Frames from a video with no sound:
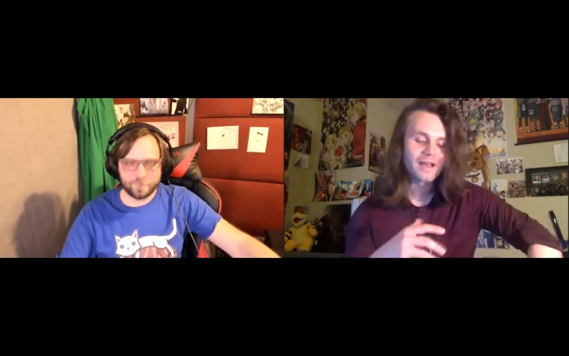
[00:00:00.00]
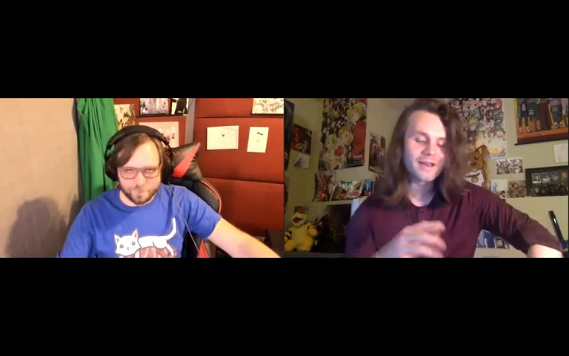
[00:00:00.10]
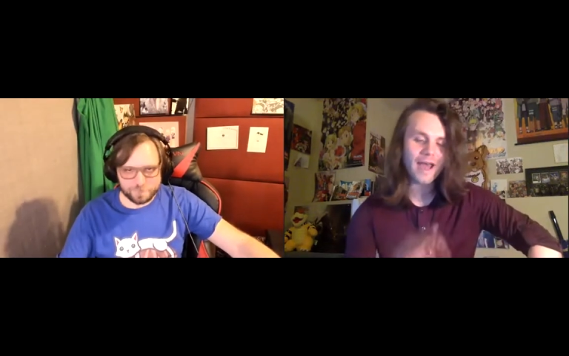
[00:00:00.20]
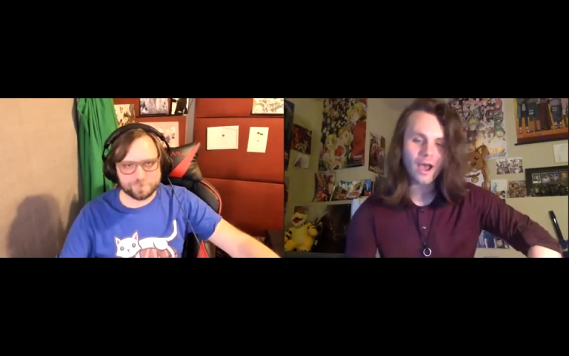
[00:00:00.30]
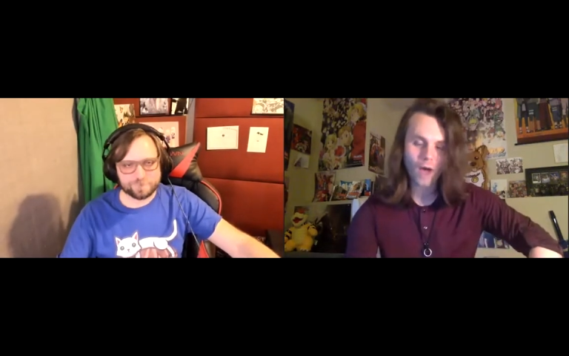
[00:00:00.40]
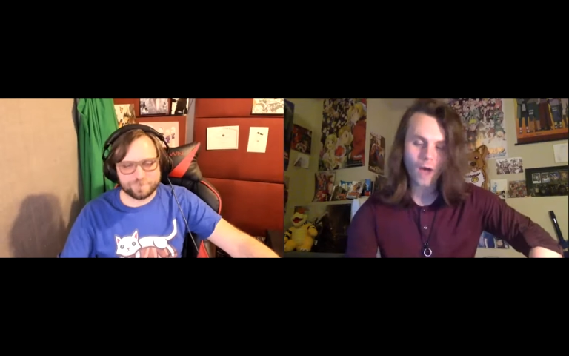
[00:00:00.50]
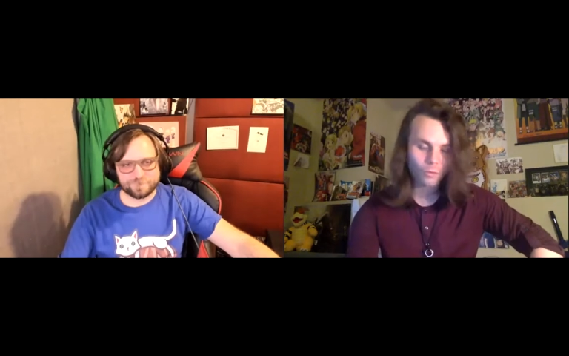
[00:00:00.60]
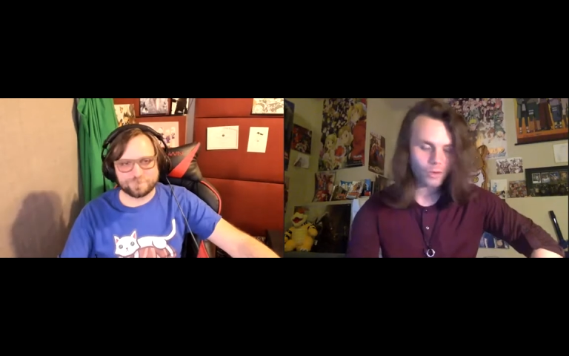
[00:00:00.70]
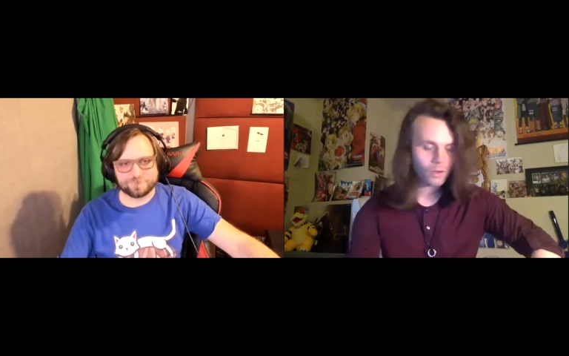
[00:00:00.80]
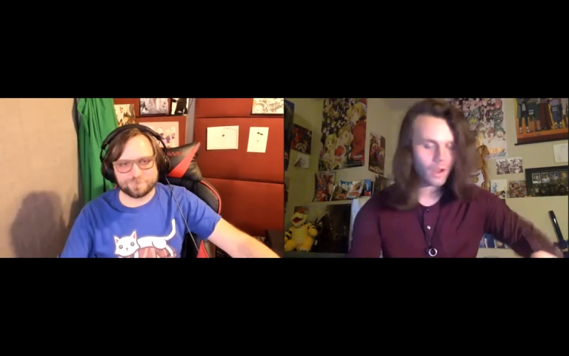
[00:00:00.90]
Speaker 1: Now, I
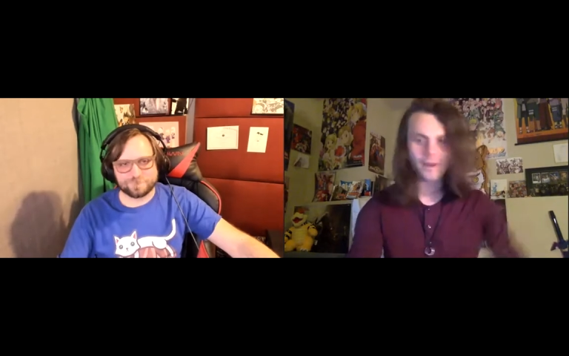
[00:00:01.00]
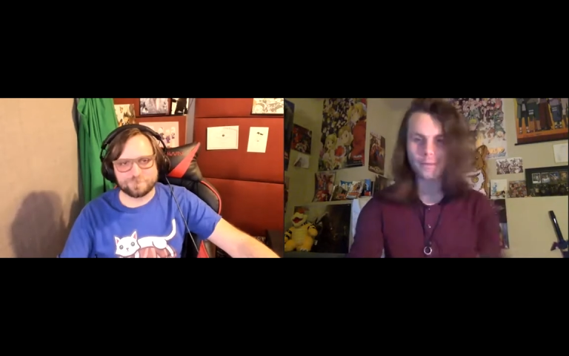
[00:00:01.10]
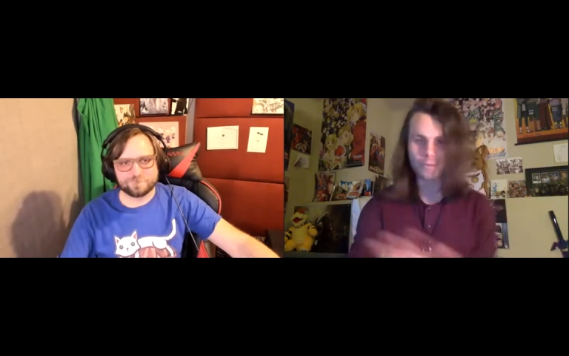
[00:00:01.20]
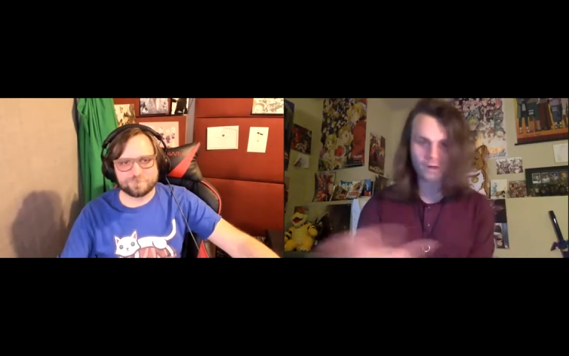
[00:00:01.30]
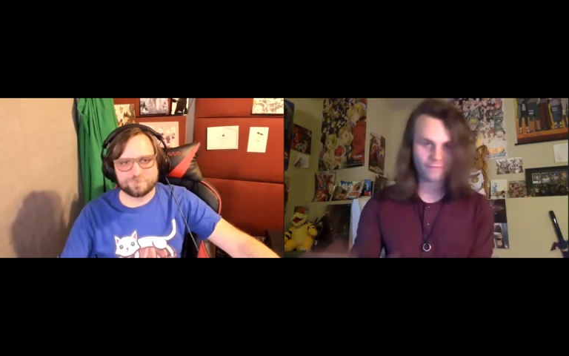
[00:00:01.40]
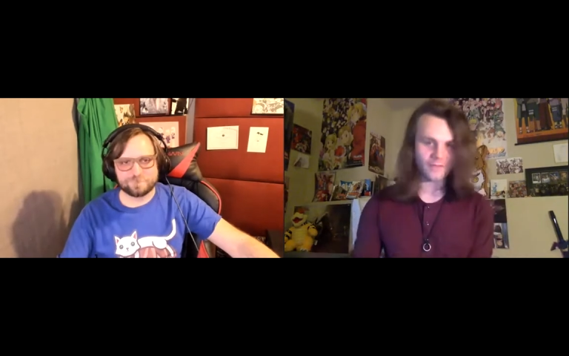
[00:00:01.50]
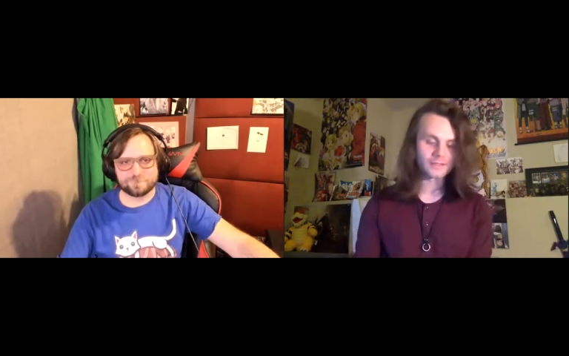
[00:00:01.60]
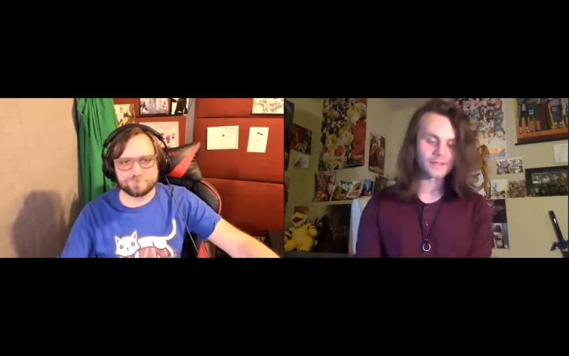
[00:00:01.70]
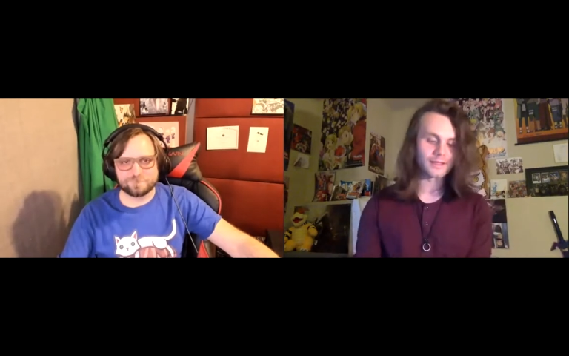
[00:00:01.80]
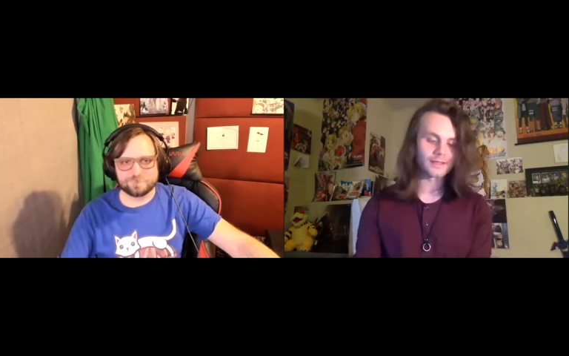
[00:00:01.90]
will, I'm going to
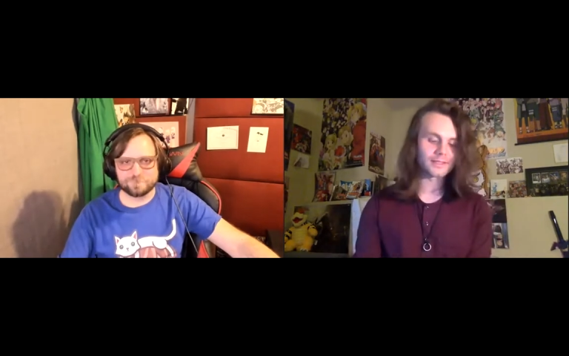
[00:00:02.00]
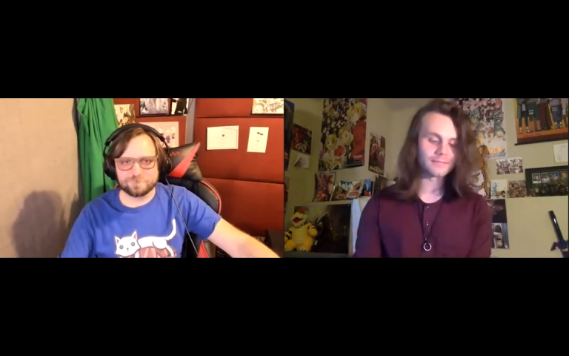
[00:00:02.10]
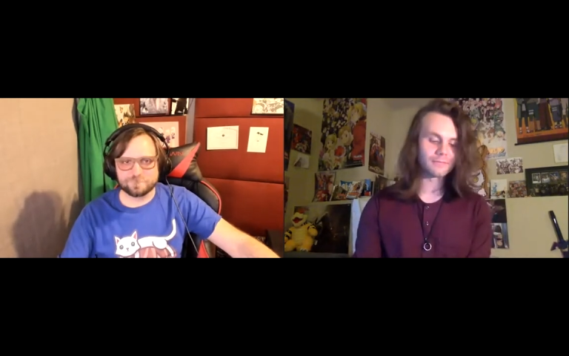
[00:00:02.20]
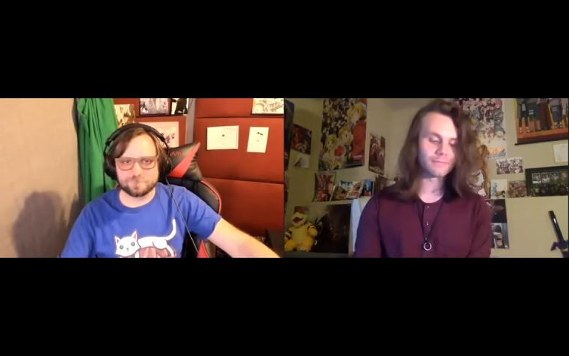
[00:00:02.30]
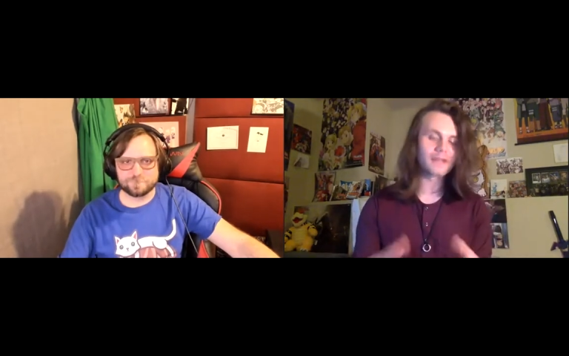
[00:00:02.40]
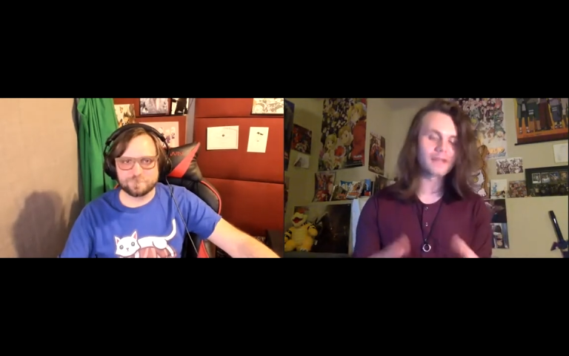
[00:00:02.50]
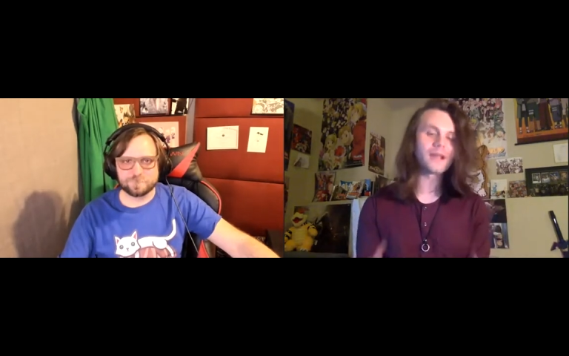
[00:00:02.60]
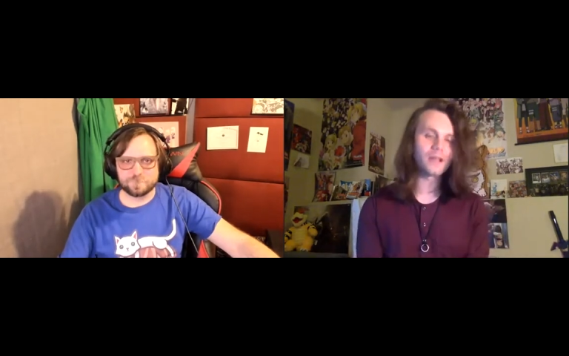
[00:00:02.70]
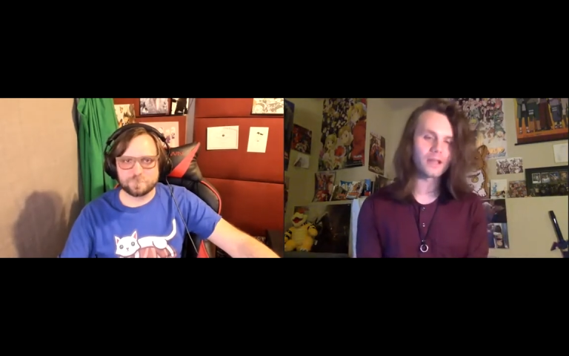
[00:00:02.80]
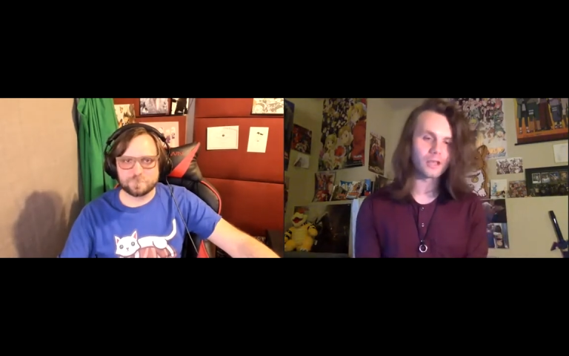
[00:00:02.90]
preface this by
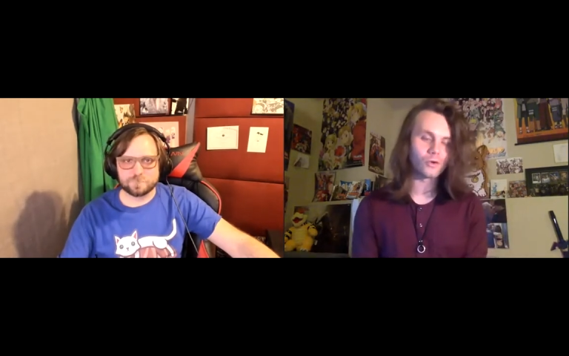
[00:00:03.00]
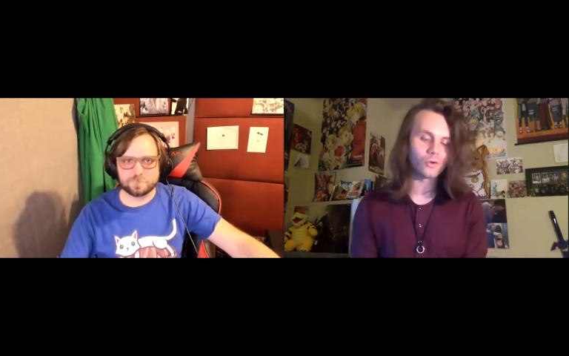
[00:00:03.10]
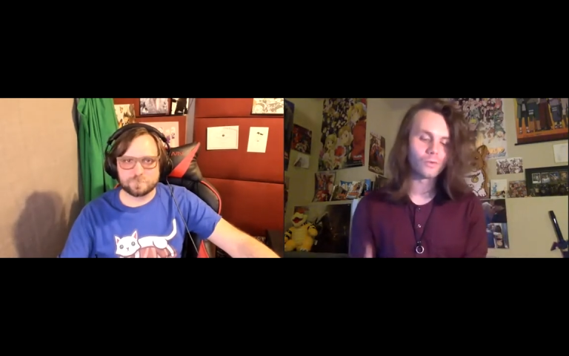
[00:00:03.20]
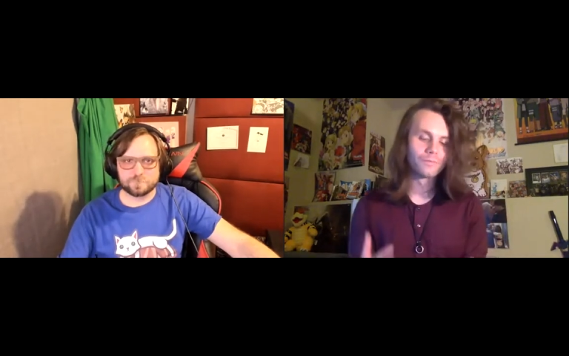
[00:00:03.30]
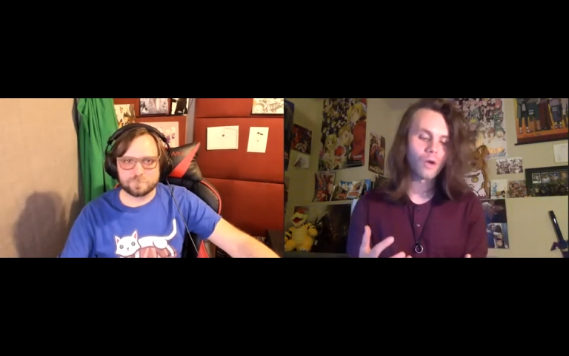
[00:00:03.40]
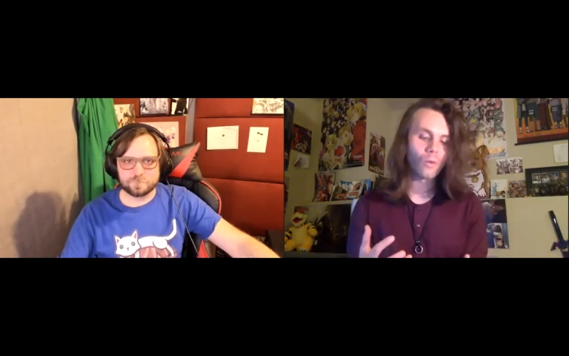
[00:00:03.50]
telling you